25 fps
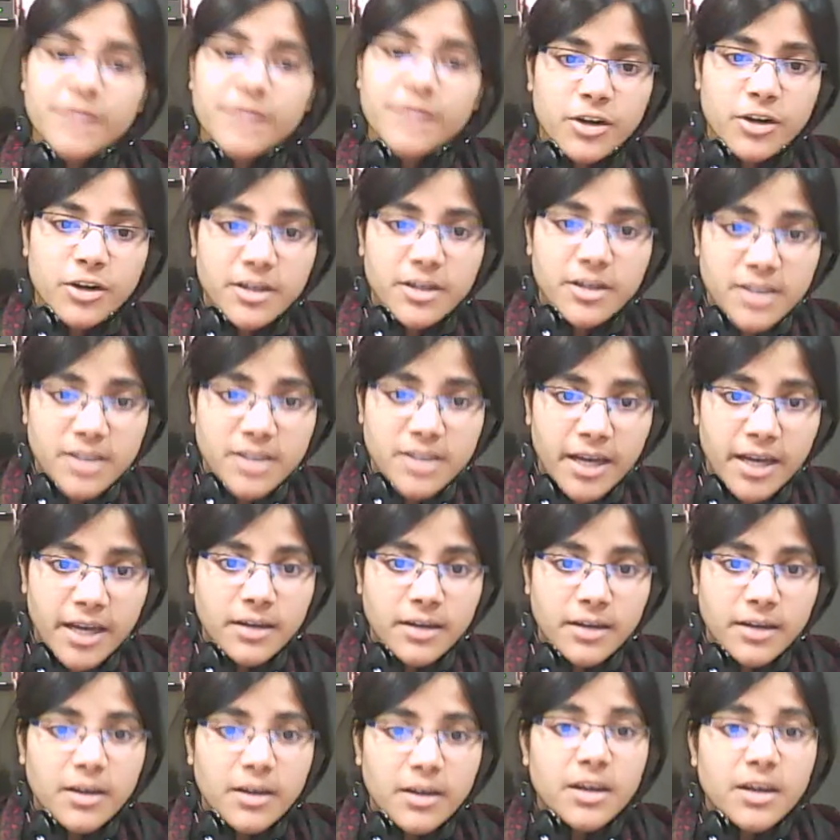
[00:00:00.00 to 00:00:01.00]
order design.
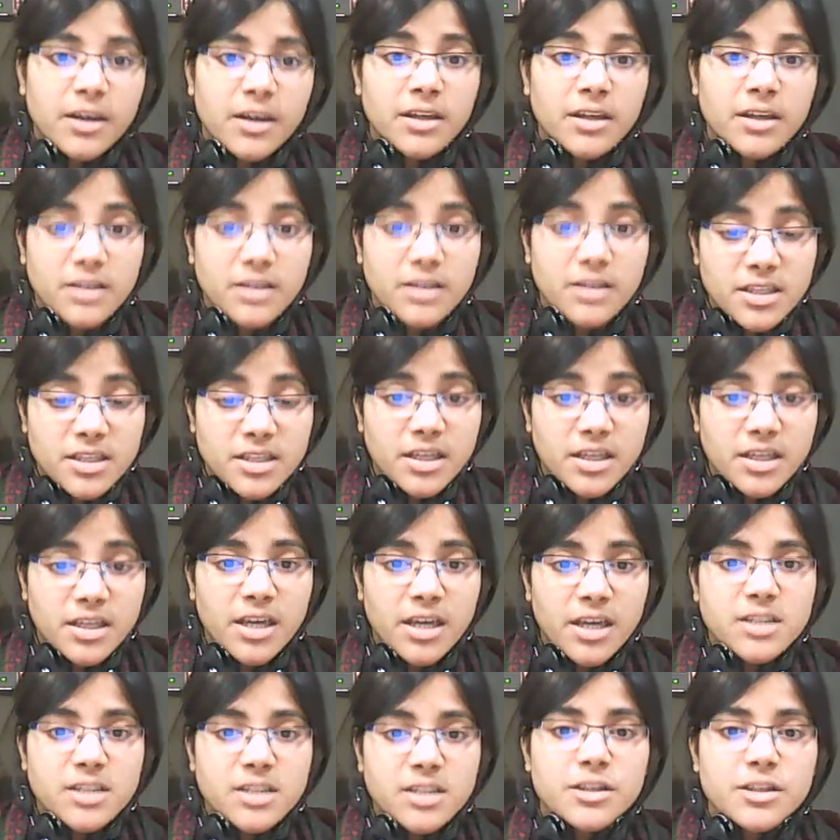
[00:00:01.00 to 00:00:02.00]
In this
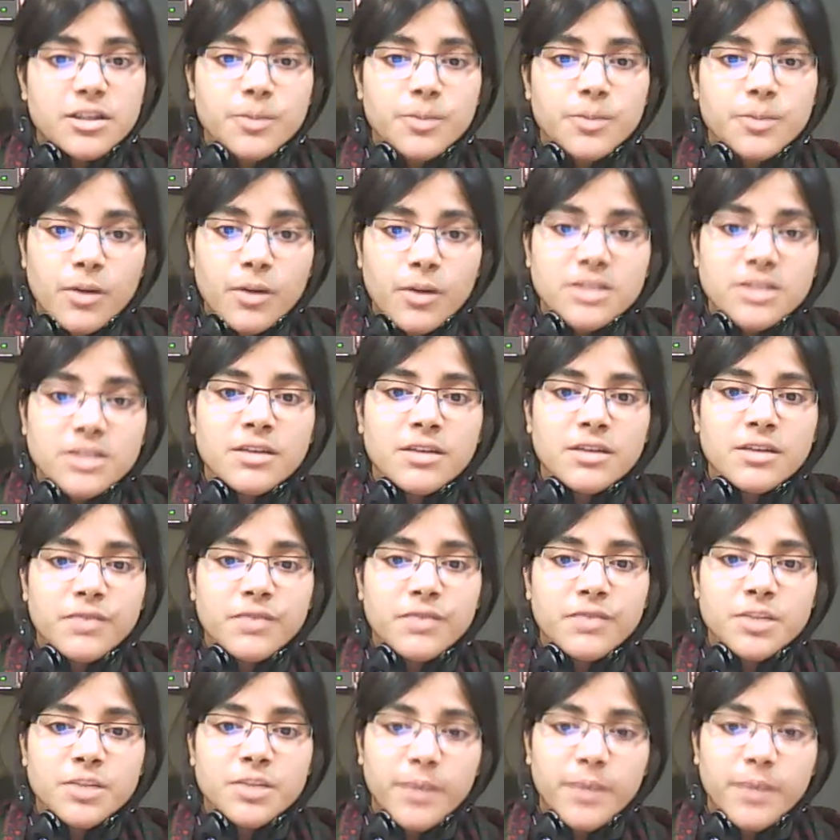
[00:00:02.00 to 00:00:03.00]
case, response
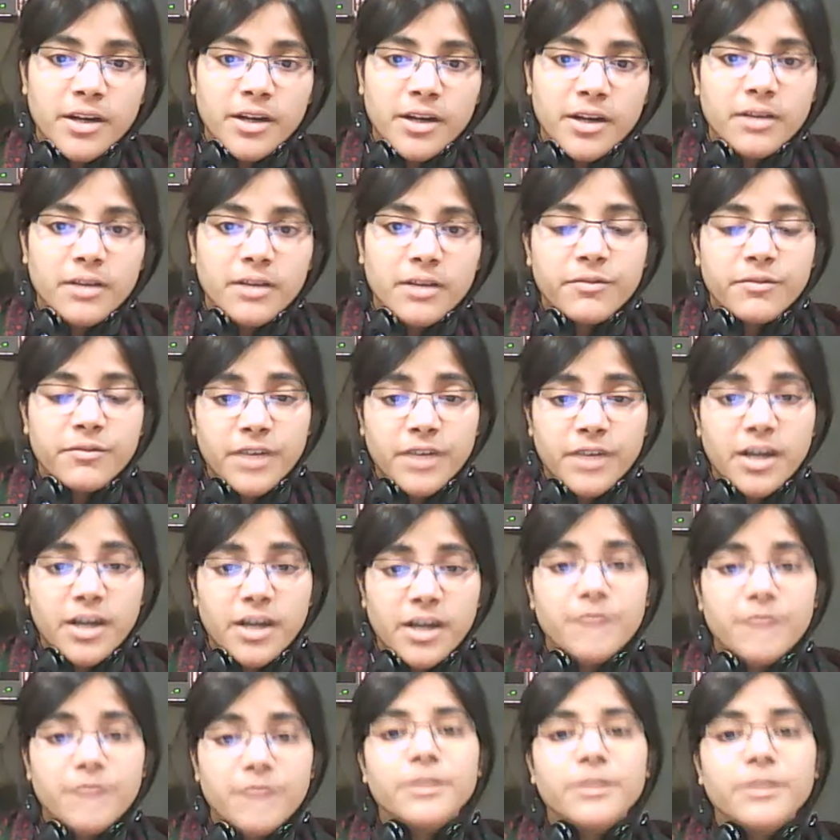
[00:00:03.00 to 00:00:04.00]
surface fitted,
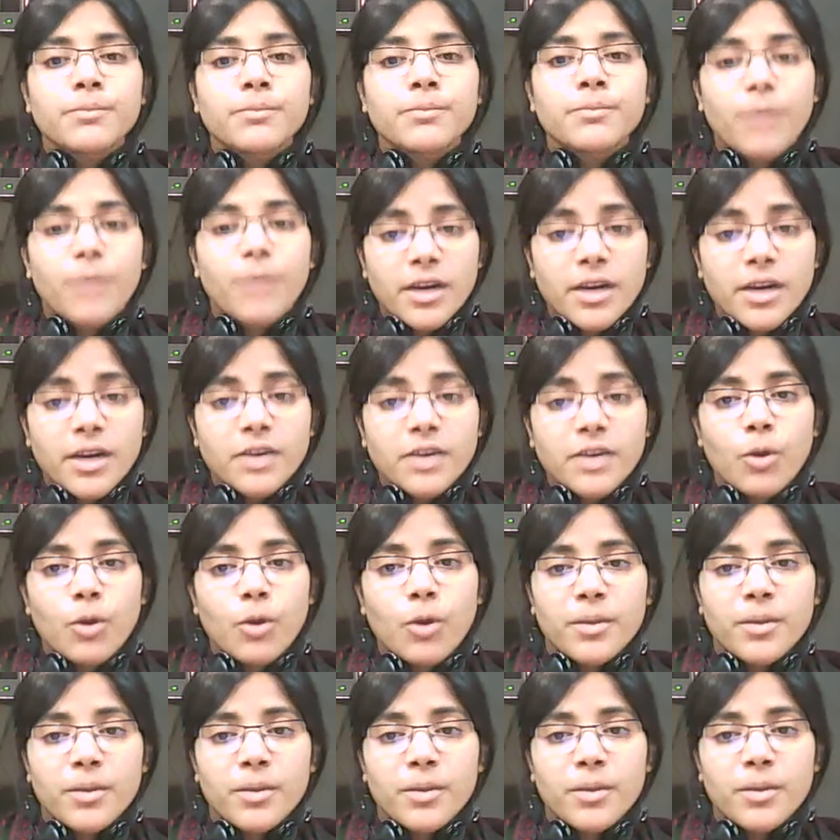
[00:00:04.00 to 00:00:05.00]
fitted with
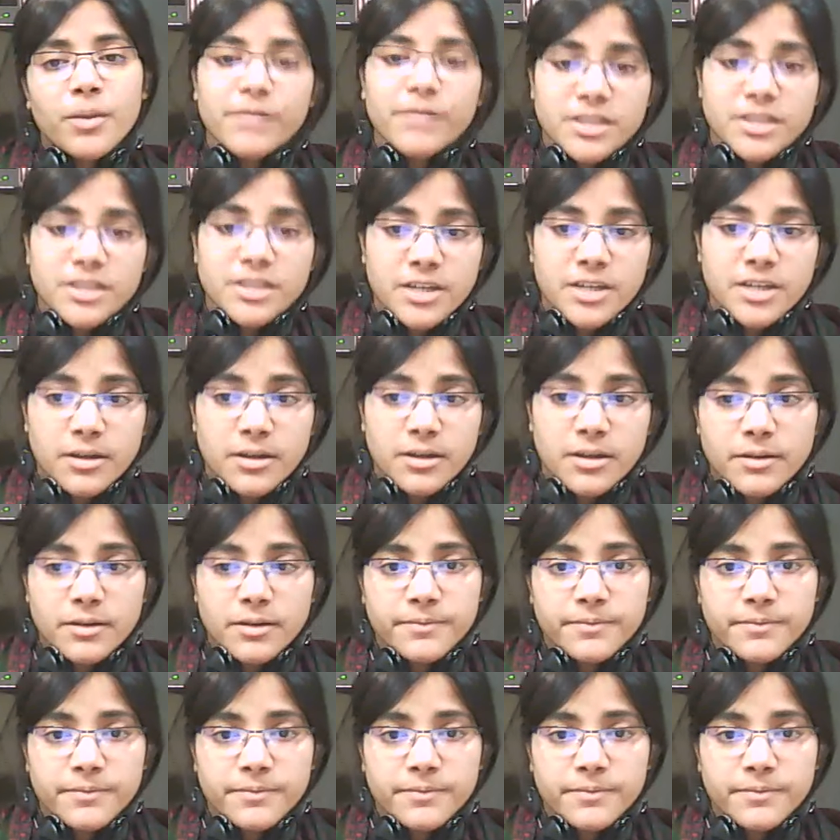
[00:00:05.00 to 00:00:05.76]
polynomial first degree.